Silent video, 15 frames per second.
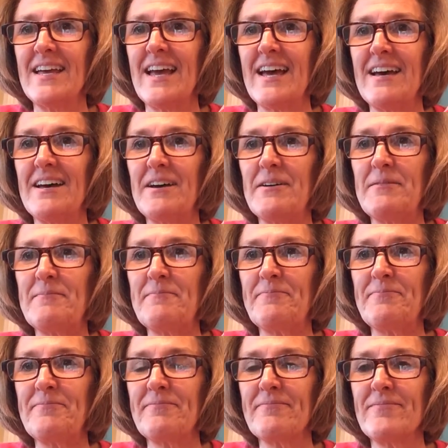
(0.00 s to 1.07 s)

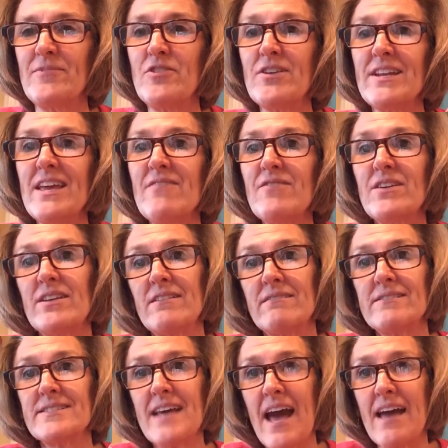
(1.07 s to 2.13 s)
You can even
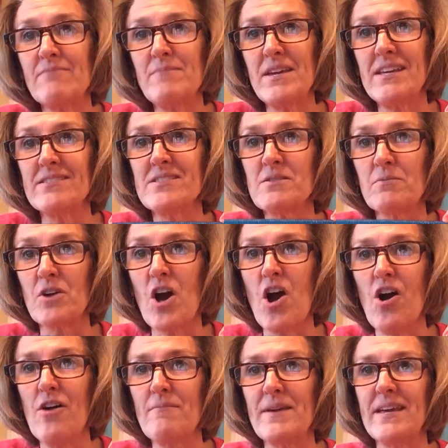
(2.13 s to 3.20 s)
tag me in some
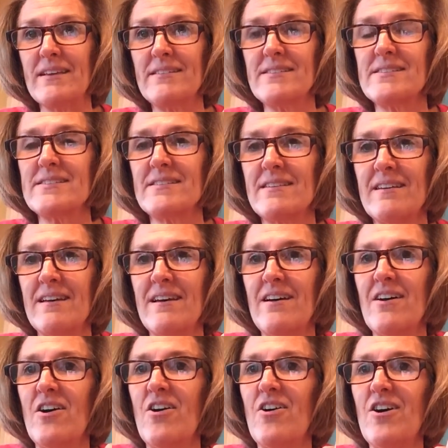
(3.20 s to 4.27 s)
comments
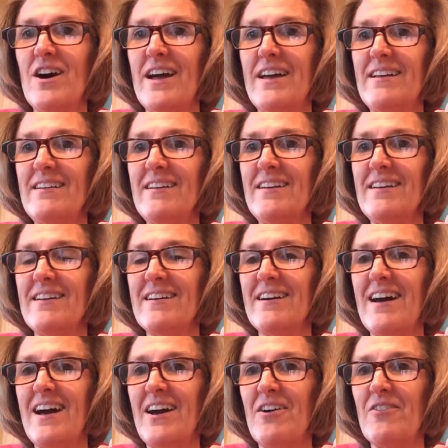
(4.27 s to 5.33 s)
on
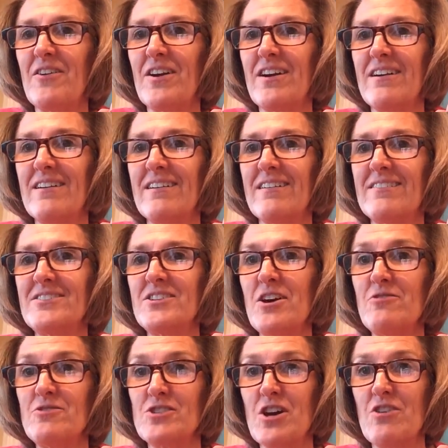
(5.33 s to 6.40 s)
our
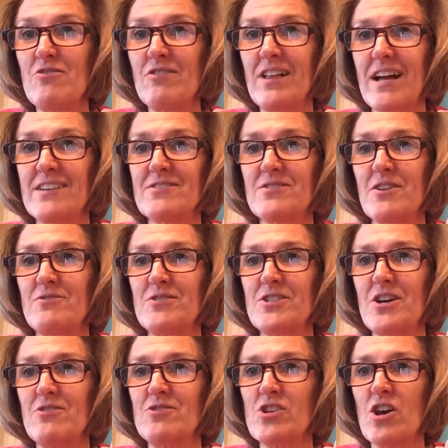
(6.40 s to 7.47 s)
dojo, class
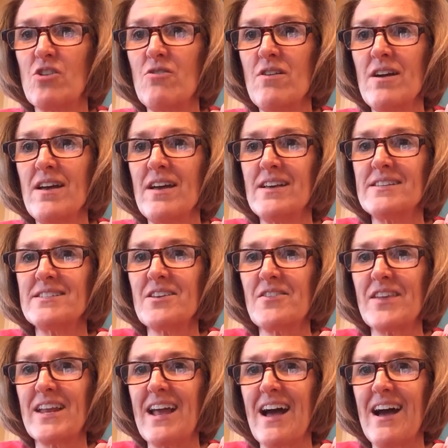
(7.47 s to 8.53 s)
dojo, so
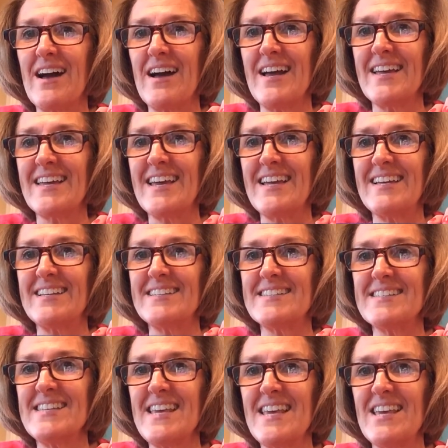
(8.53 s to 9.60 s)
that I can
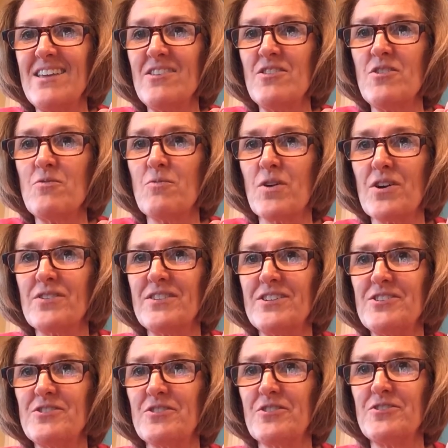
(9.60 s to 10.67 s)
see the work
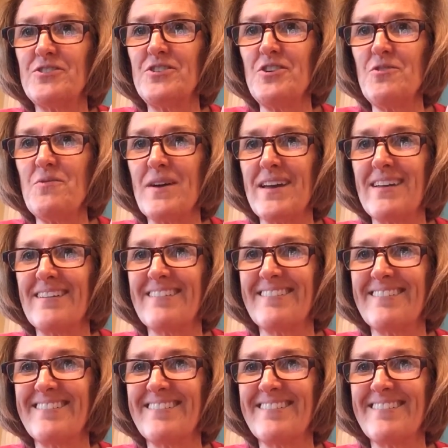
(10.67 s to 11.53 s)
that you're doing.